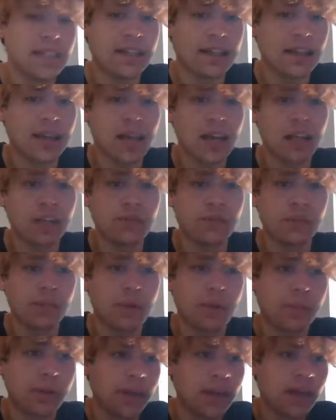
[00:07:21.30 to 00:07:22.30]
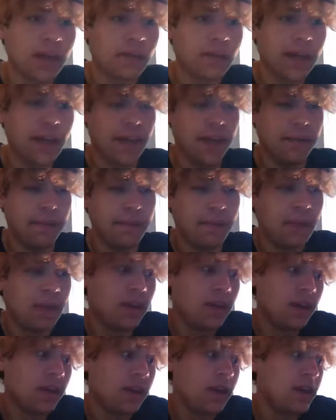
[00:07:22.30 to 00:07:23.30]
in a college football playoff game
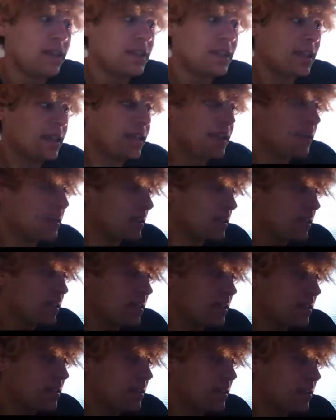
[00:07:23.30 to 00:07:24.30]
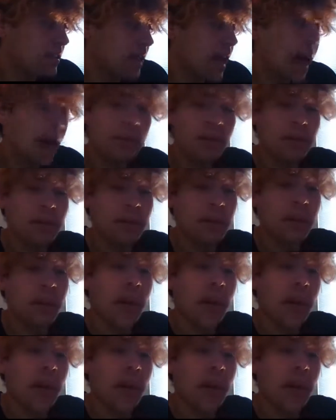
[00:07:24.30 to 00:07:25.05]
since I would,